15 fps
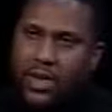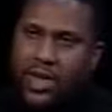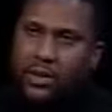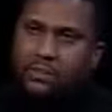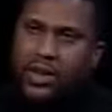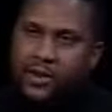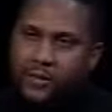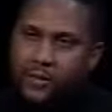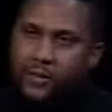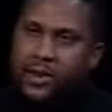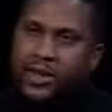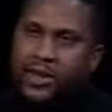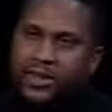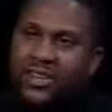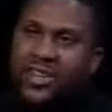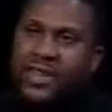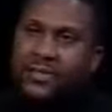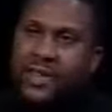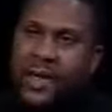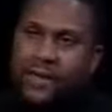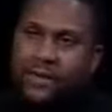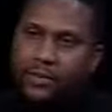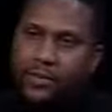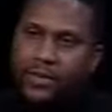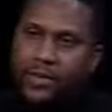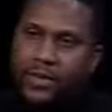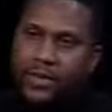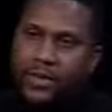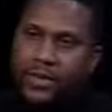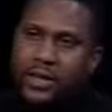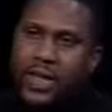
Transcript: and make friends in that community